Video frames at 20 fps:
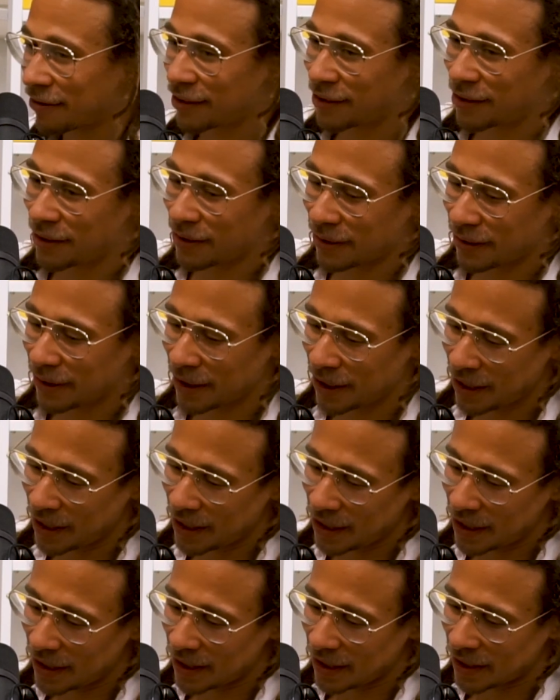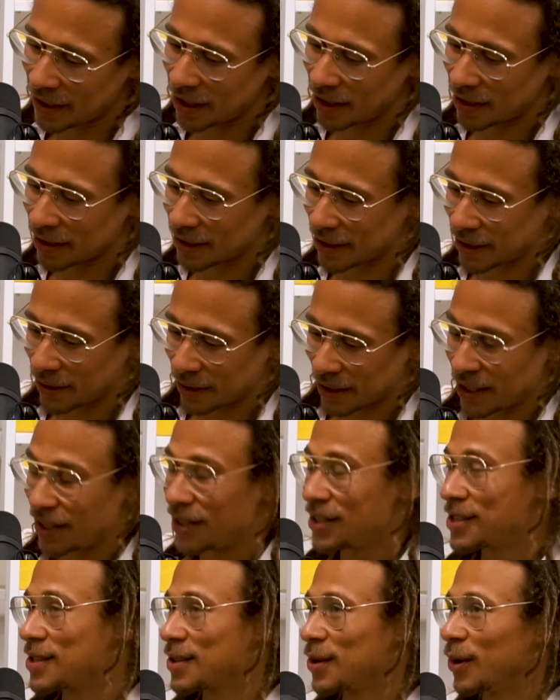to do a little
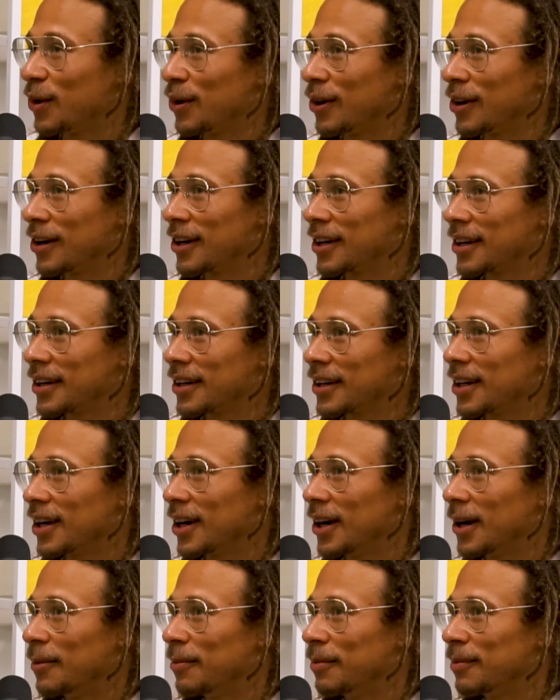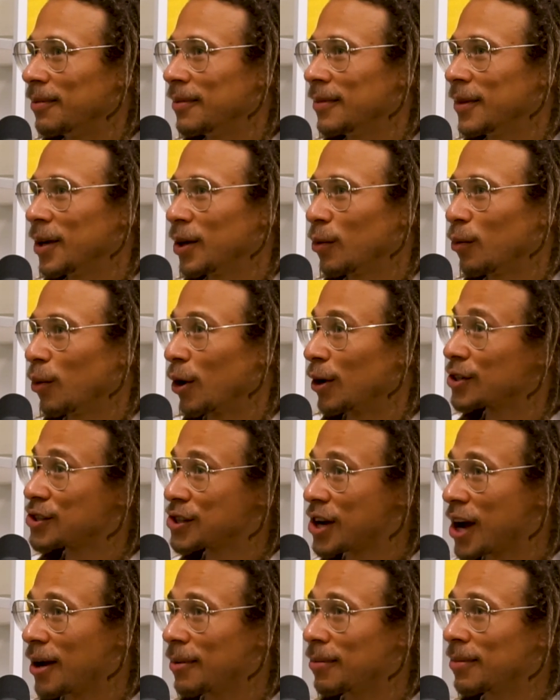in-store
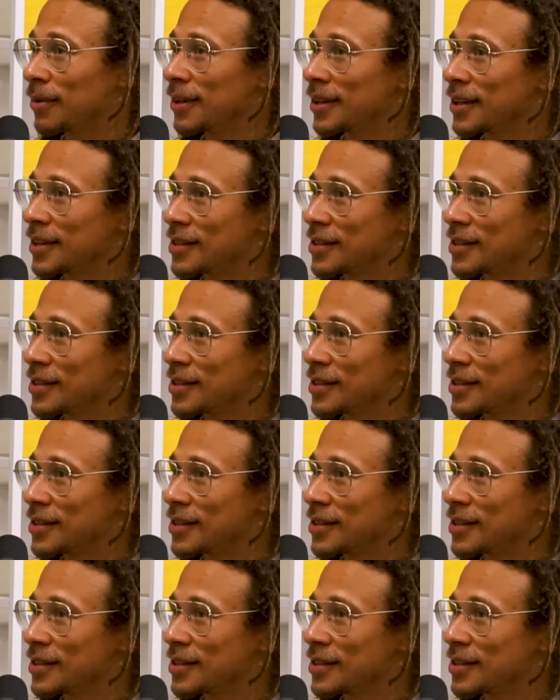workshop.